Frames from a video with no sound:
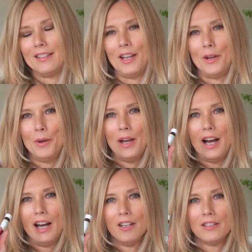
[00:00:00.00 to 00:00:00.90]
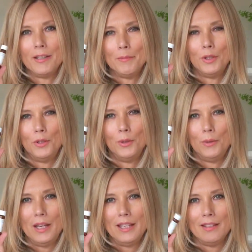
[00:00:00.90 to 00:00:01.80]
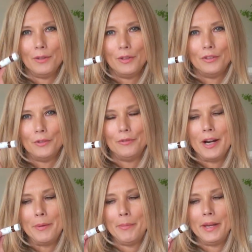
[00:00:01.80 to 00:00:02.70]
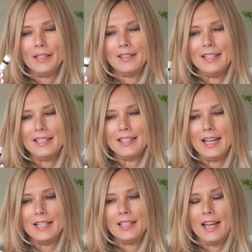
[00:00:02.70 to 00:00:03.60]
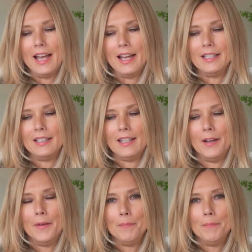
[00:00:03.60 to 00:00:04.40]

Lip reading: So I ask them to do these loaves of round pills instead, and it